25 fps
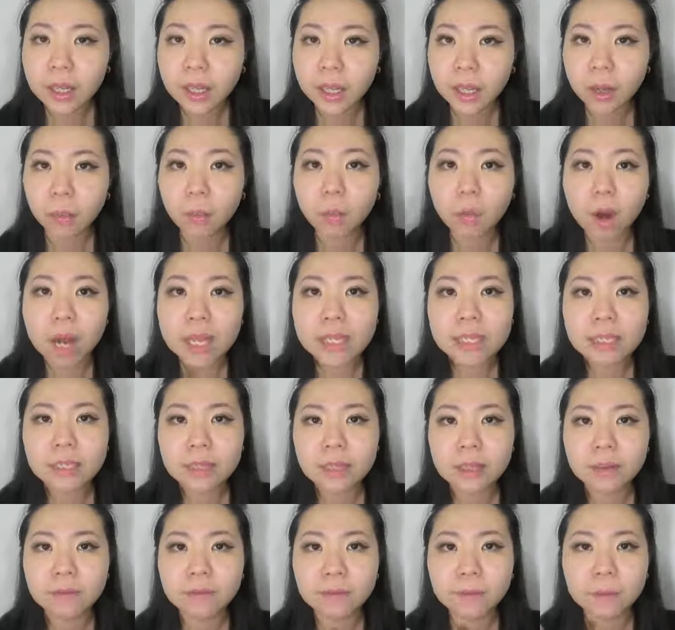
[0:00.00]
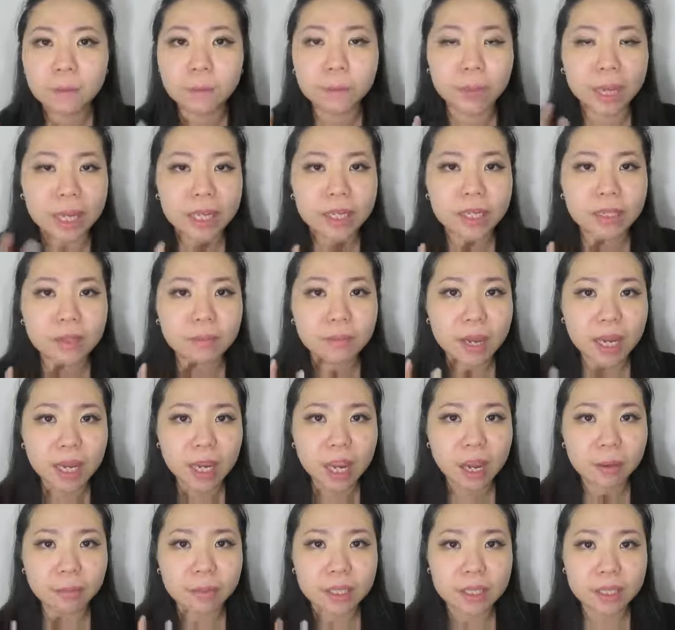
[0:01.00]
And once the base
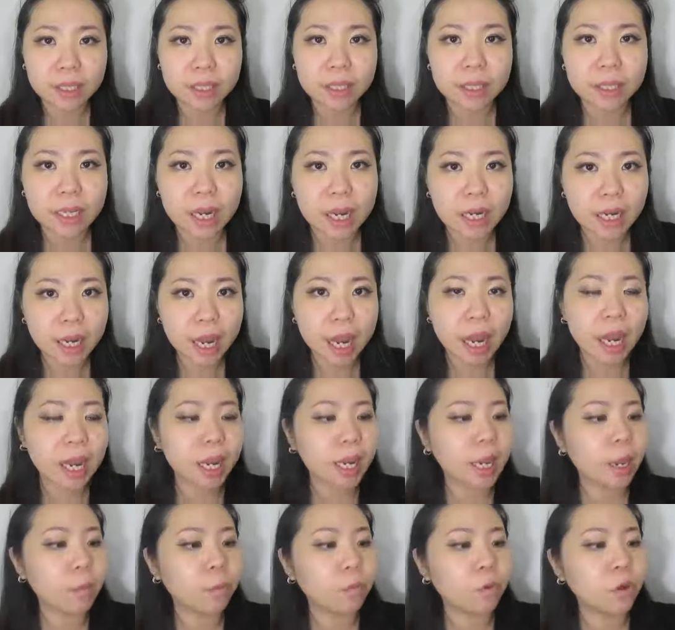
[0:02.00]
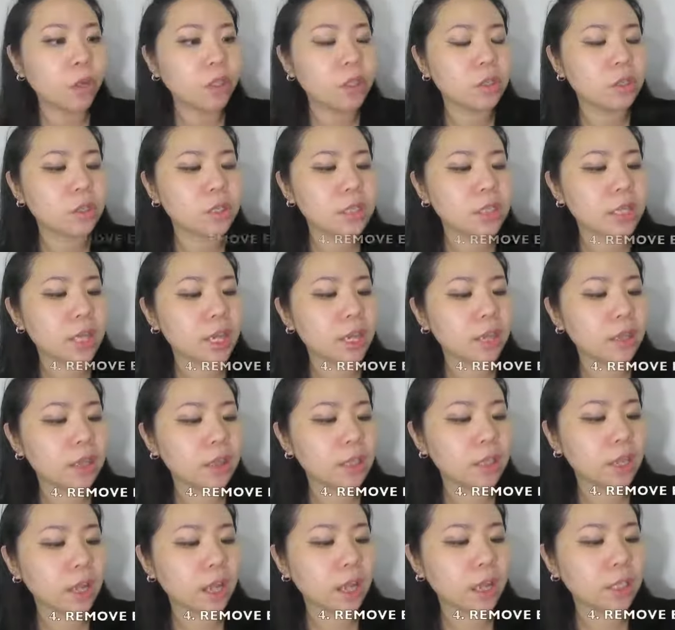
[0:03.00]
makeup is done, I am going to
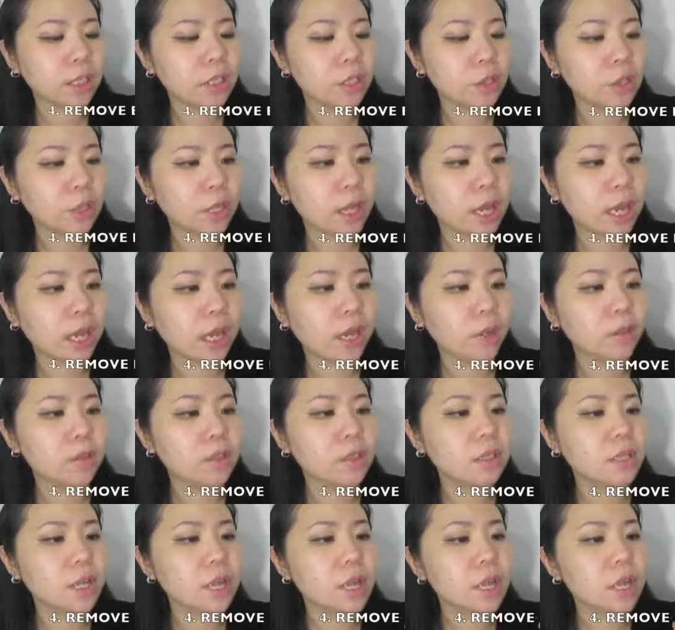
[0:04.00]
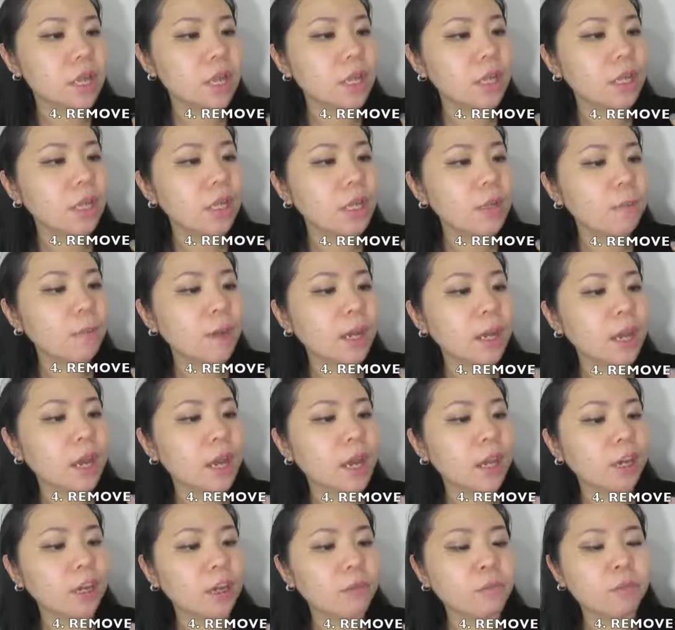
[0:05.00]
take the Etude House lip and
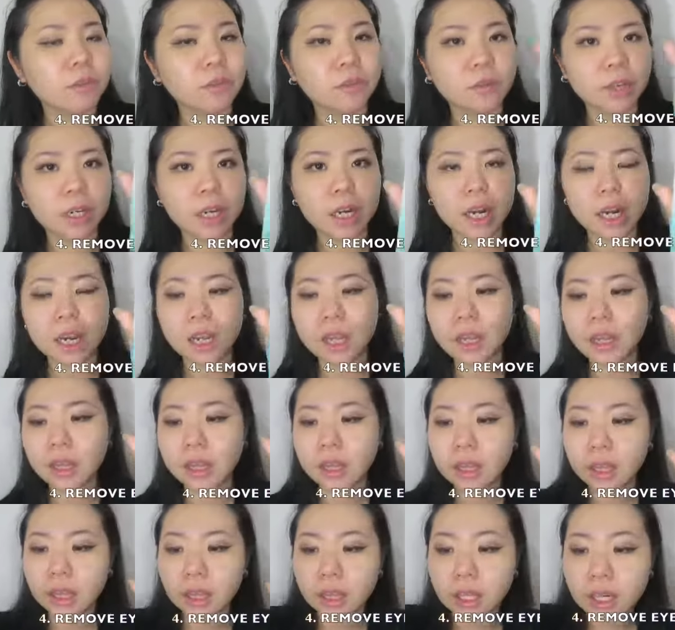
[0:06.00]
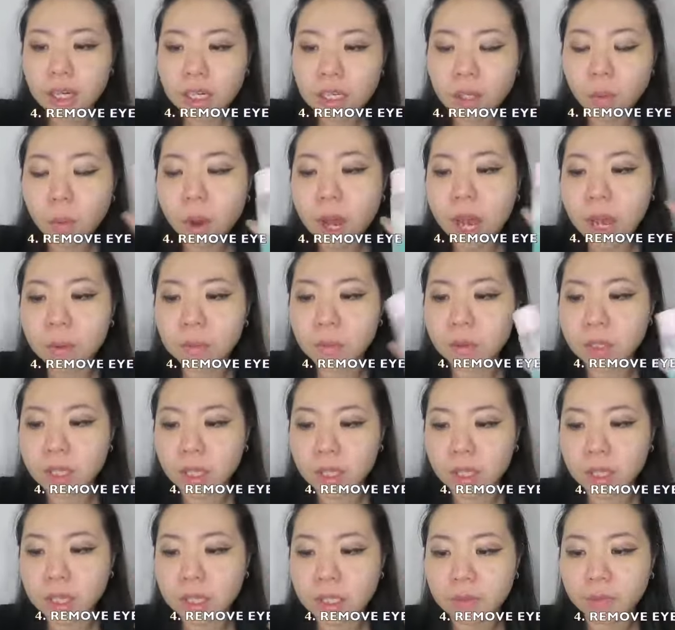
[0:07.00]
eye remover. The reason why I'm
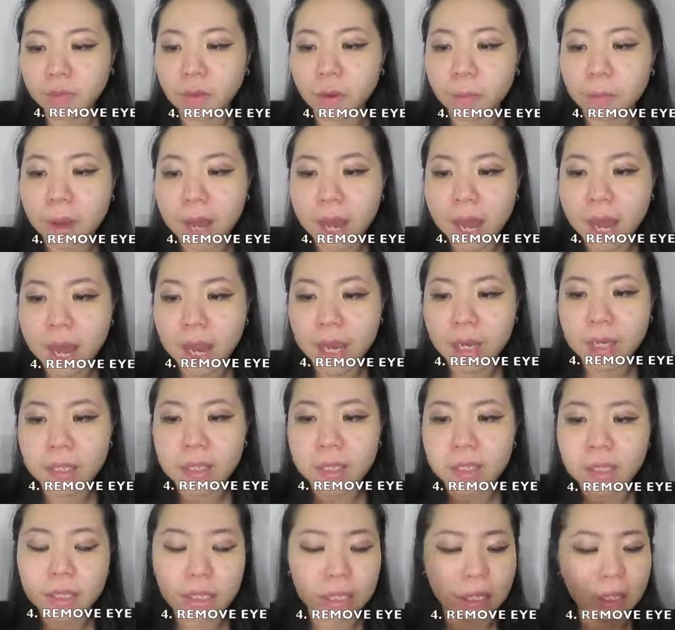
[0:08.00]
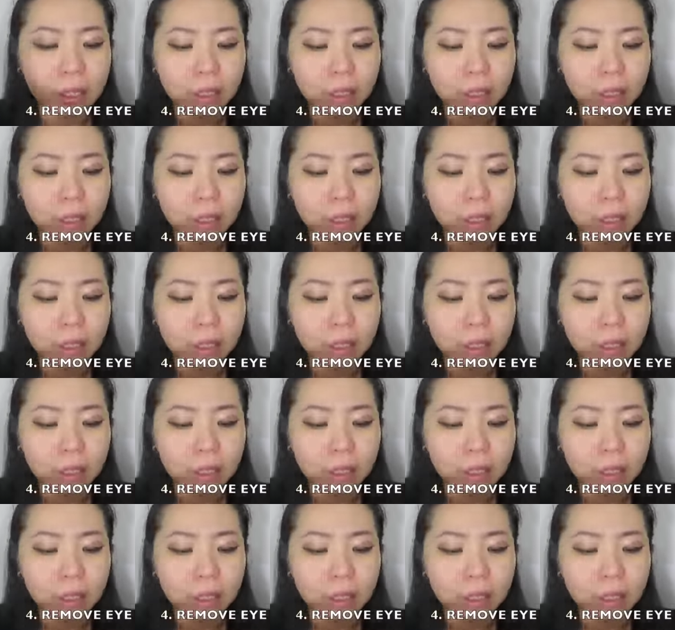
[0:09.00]
using this for my eyes